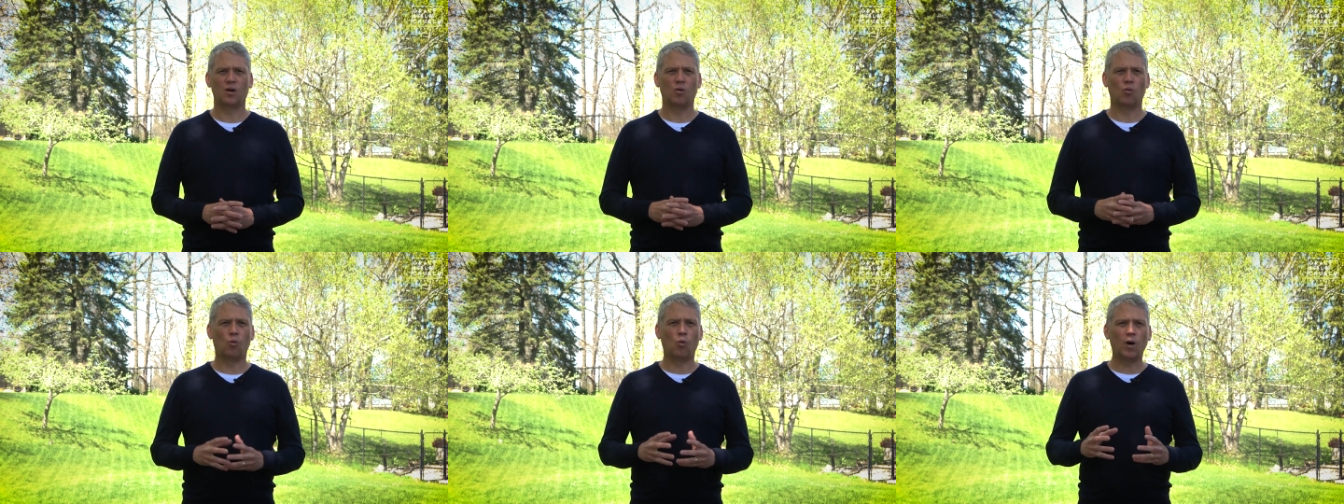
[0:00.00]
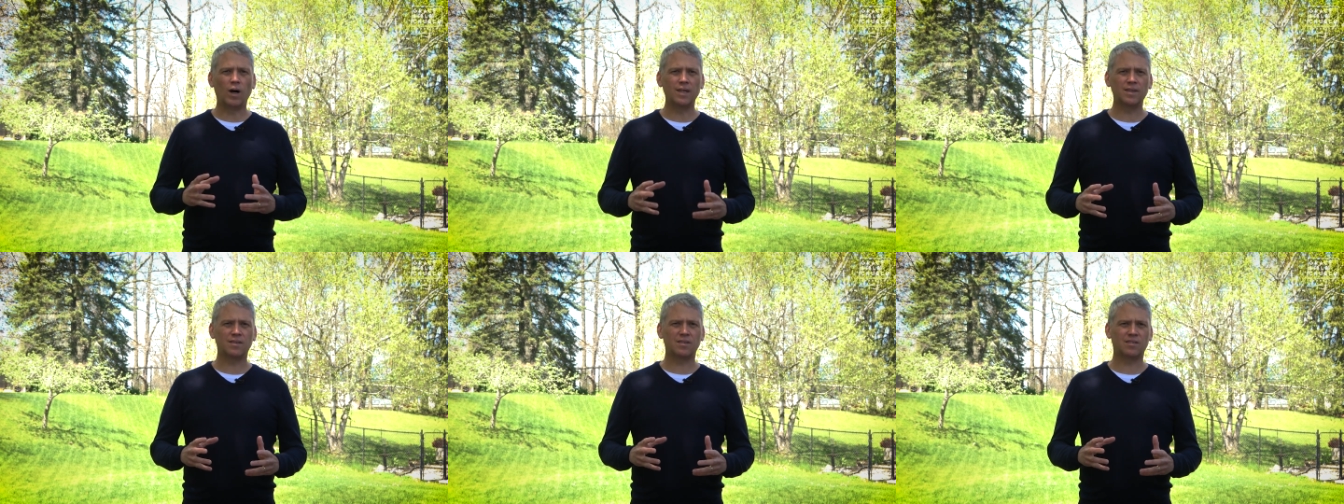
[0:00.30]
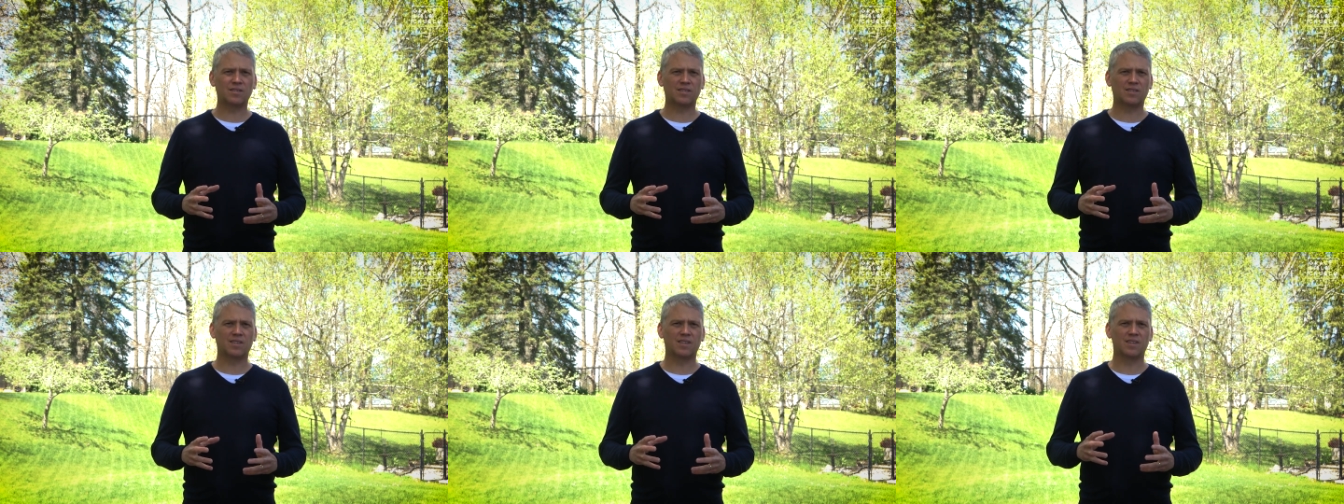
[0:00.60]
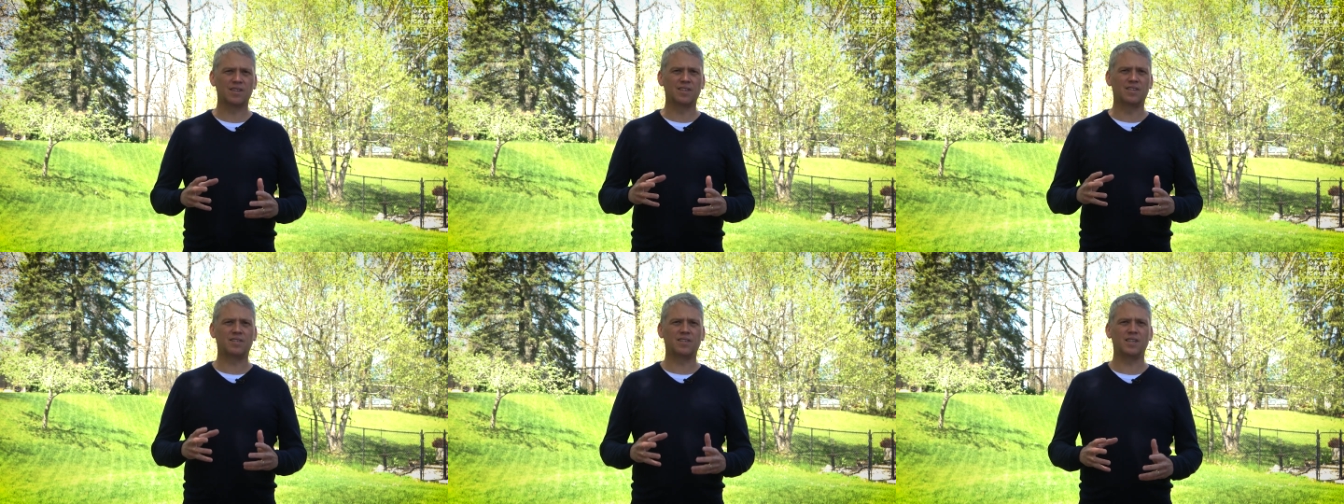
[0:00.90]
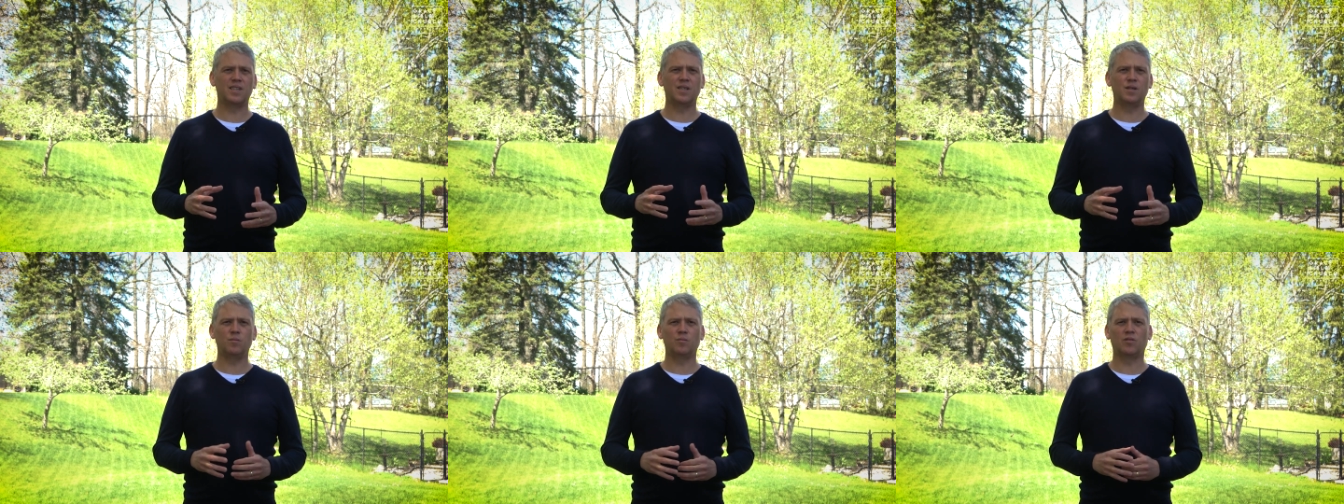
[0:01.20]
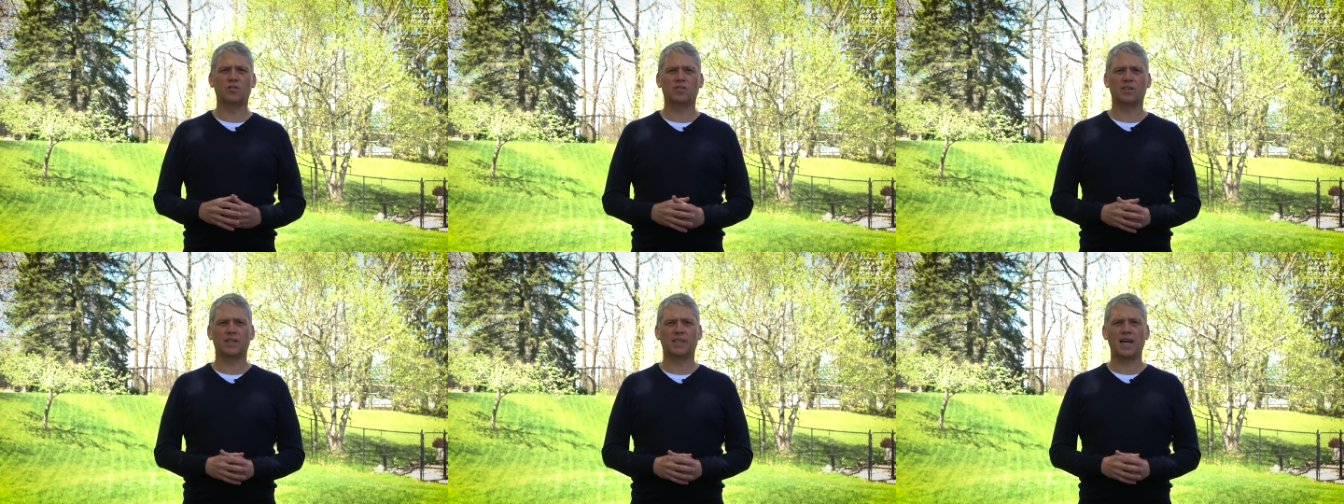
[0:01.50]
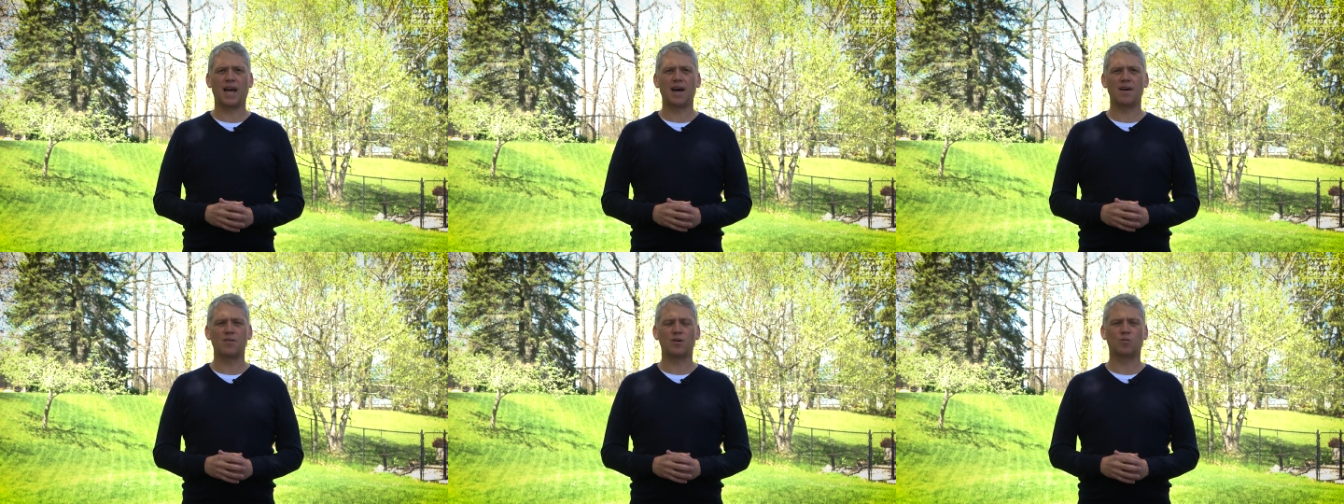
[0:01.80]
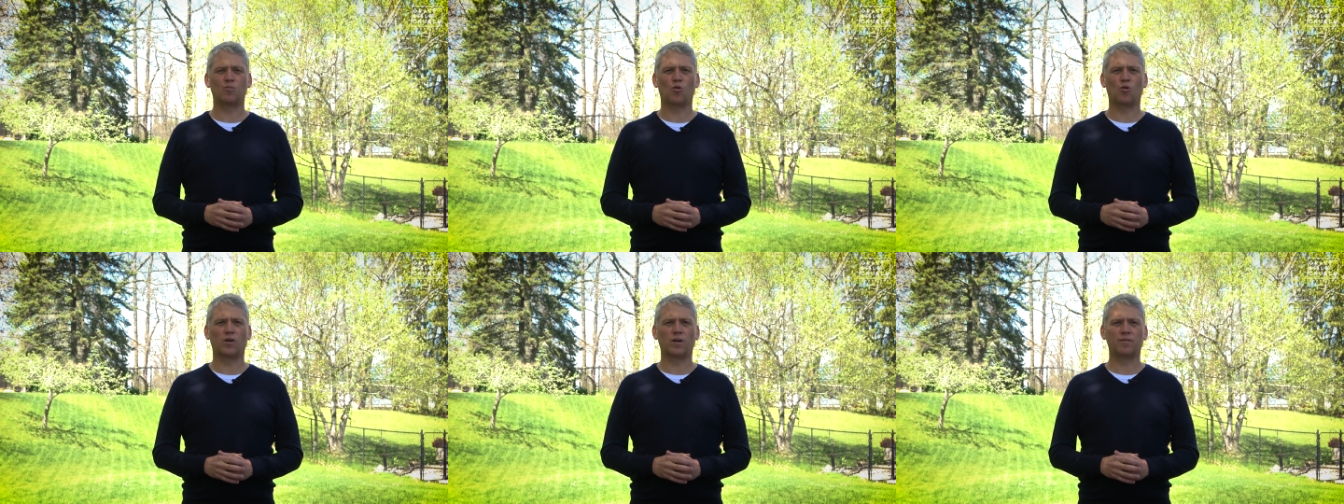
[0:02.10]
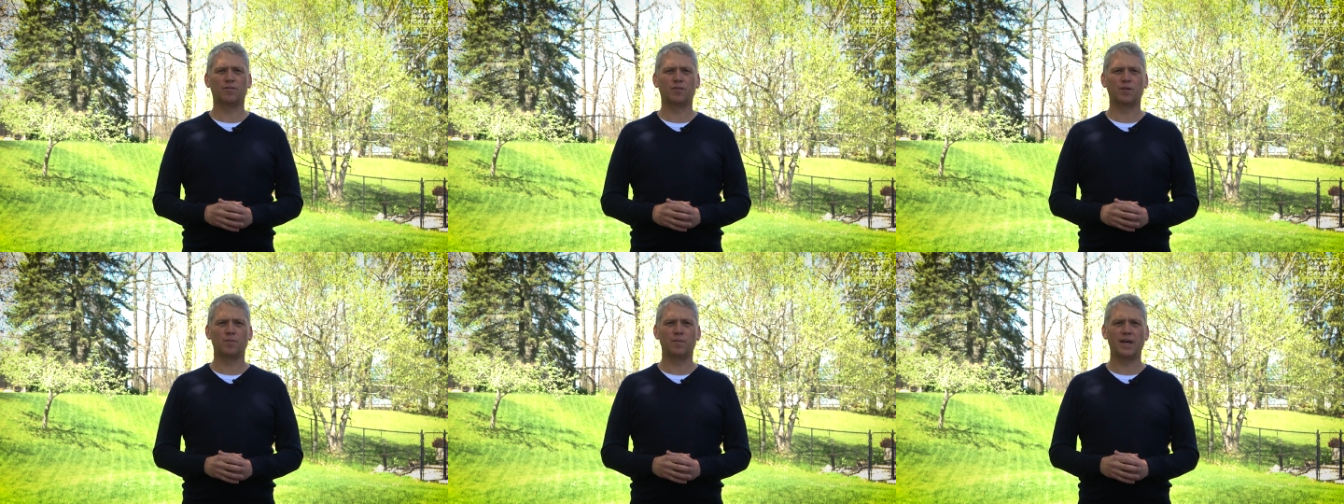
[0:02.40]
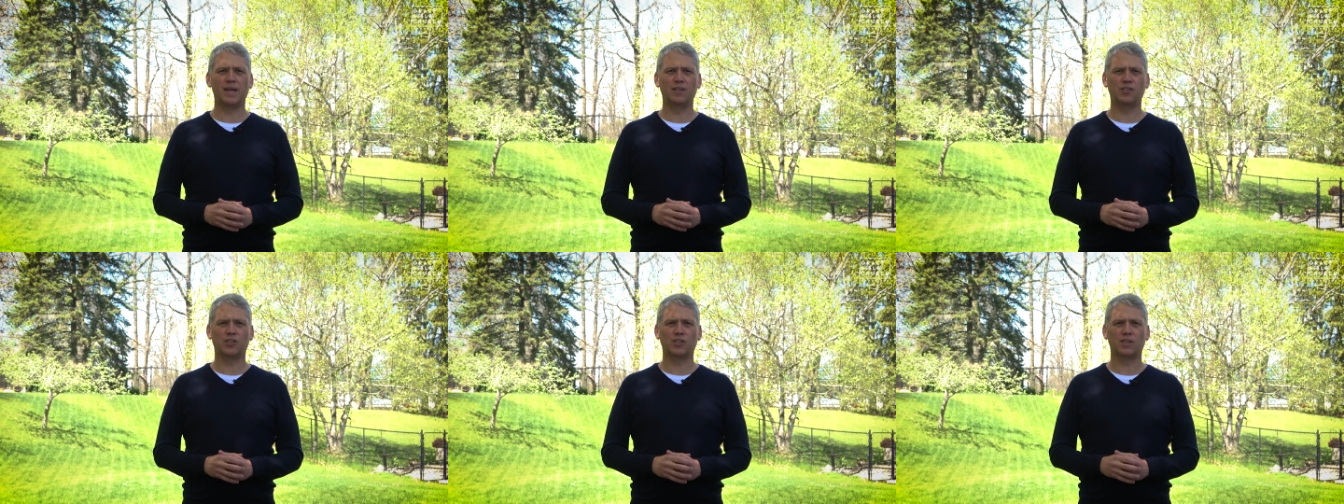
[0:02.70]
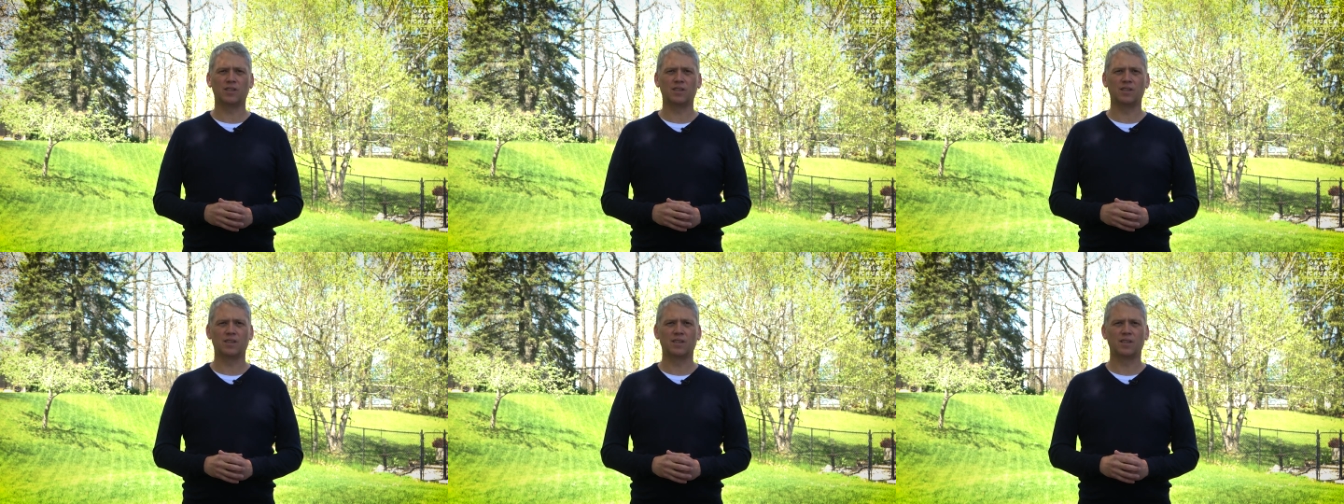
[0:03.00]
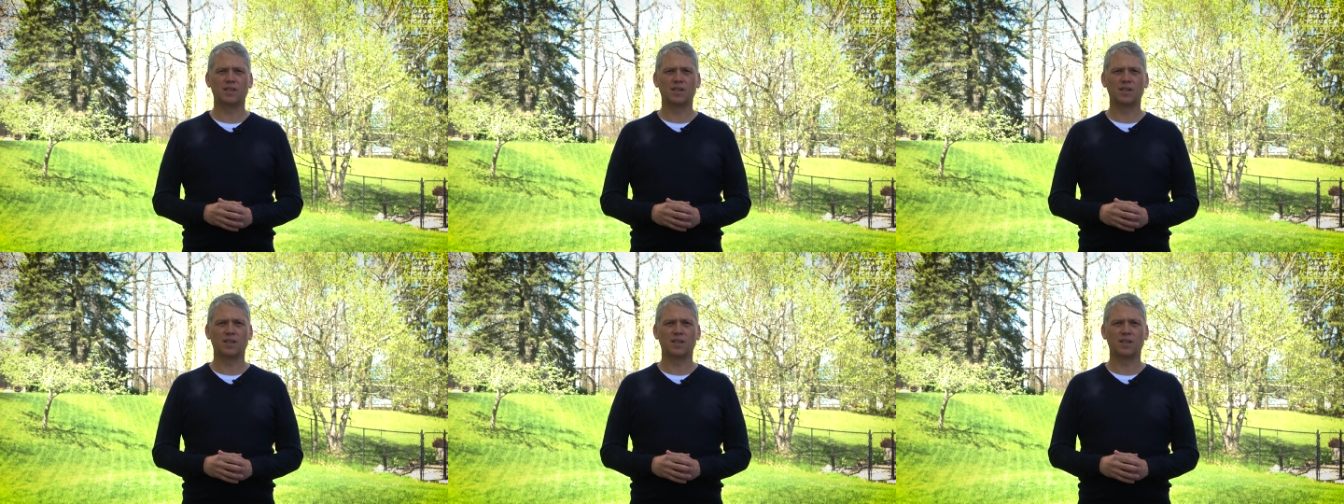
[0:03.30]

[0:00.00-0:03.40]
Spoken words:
Once the teams gather more information,